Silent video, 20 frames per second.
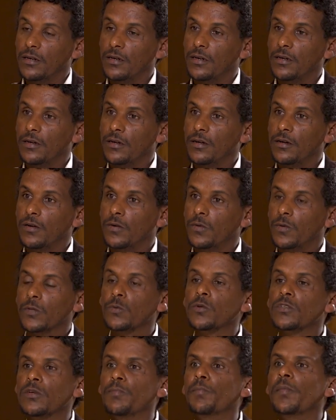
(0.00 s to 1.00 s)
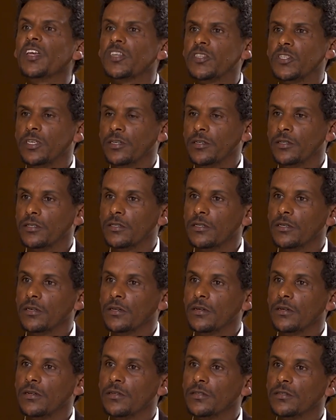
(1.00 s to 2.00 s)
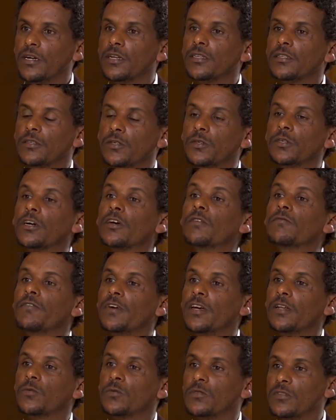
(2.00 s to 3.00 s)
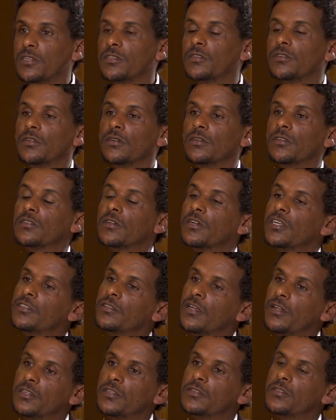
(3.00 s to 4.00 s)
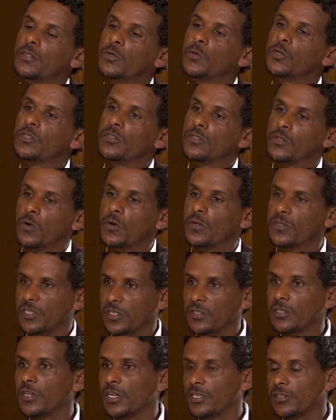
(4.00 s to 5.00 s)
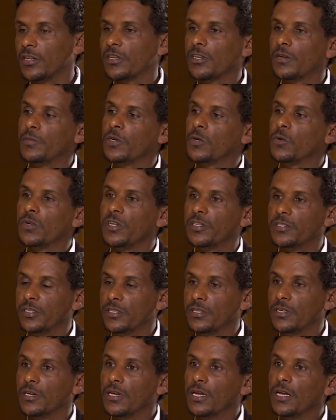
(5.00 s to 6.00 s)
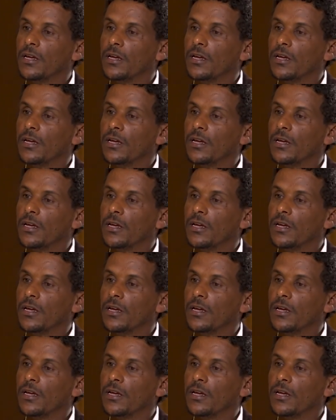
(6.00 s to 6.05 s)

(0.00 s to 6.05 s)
Uh, what was the message uh, that you conveyed to these international institutions or the international community?